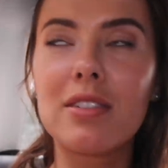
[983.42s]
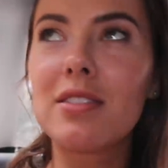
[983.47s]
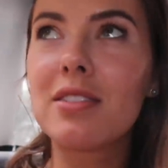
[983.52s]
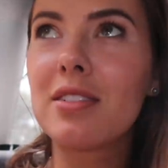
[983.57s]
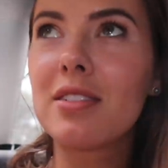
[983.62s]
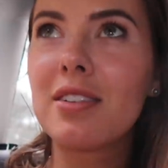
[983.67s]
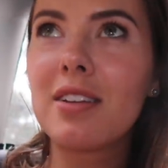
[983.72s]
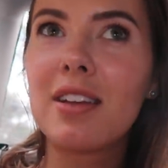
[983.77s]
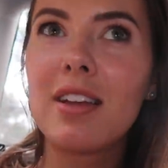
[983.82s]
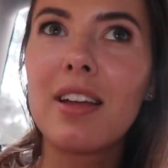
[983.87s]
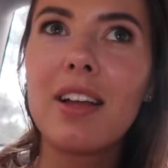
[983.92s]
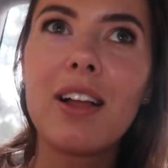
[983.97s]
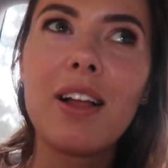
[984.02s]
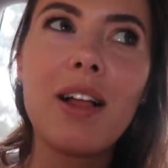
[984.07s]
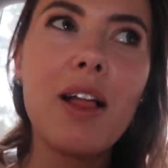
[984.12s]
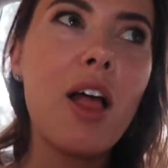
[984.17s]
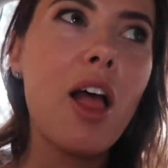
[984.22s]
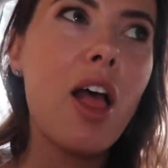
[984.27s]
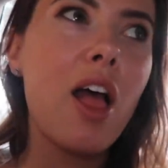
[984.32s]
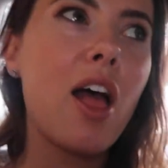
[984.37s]
Got a bit of drool
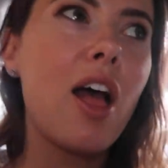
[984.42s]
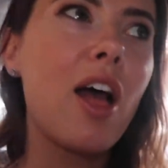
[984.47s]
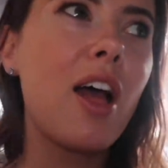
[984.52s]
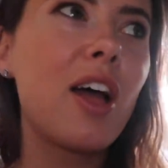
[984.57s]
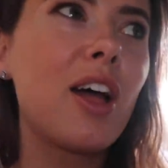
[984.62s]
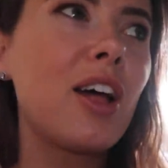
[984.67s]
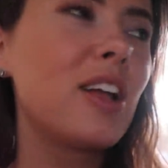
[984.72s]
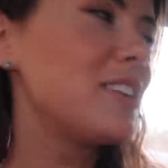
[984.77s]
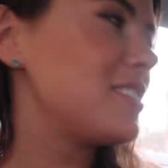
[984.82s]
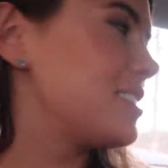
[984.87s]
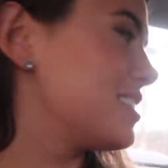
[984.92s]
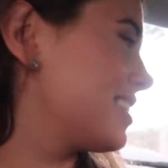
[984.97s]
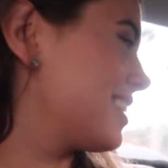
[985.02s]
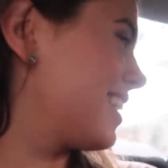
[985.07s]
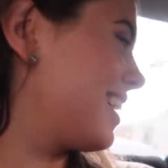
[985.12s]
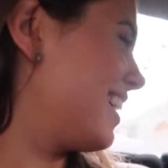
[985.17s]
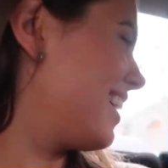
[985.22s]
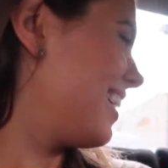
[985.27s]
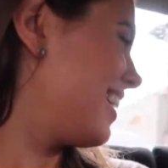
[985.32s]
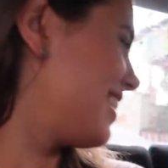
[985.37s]
on my shoulder. It's Did
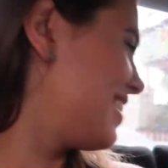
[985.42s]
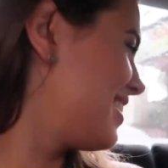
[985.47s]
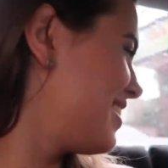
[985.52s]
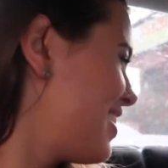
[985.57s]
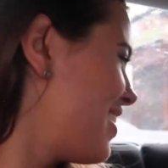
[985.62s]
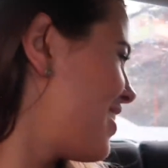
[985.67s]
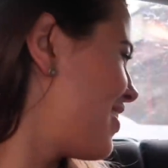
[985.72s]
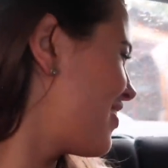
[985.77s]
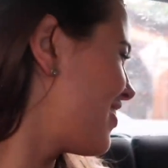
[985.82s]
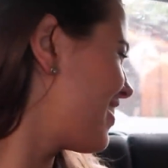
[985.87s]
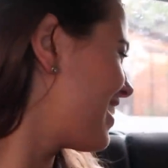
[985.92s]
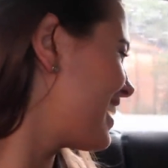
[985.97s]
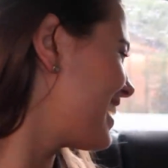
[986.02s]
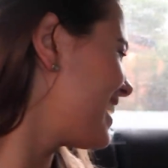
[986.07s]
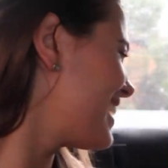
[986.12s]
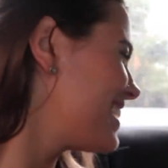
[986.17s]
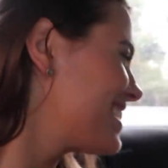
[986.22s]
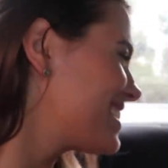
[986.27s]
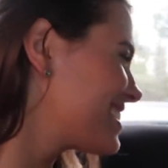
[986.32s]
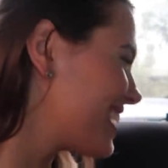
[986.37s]
still, I? It's still no wet.
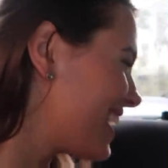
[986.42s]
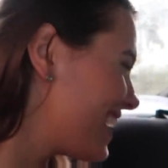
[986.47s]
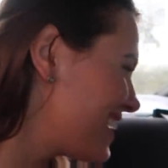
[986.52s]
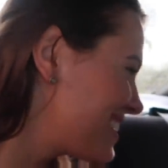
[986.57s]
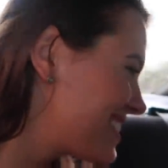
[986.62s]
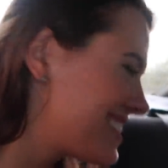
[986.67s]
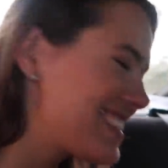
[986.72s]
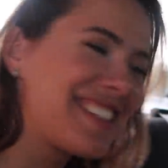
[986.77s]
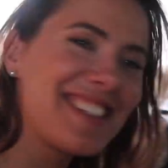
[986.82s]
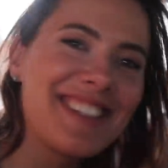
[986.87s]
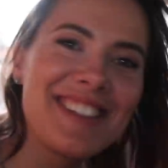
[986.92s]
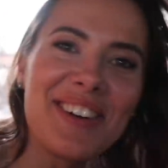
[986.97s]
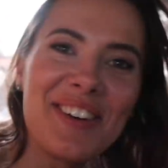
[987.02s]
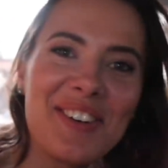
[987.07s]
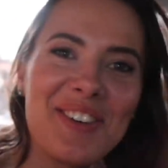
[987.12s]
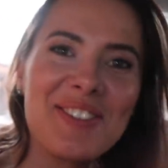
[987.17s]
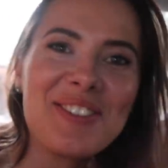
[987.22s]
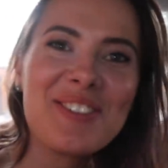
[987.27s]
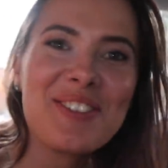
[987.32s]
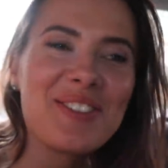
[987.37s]
ways. It's still I wet.
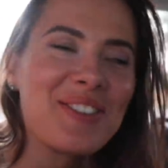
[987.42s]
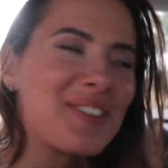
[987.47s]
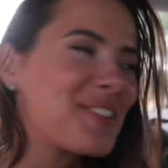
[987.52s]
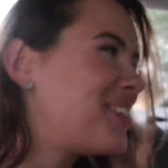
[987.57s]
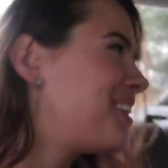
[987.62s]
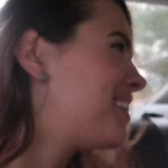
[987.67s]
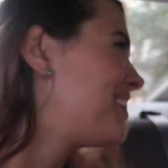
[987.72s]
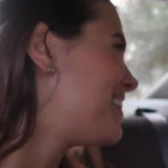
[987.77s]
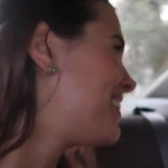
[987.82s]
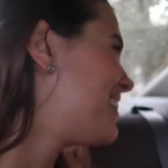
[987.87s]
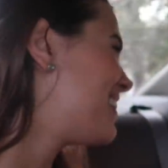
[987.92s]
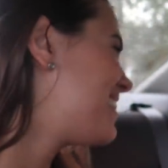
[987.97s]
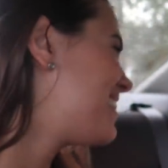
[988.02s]
Don't drool.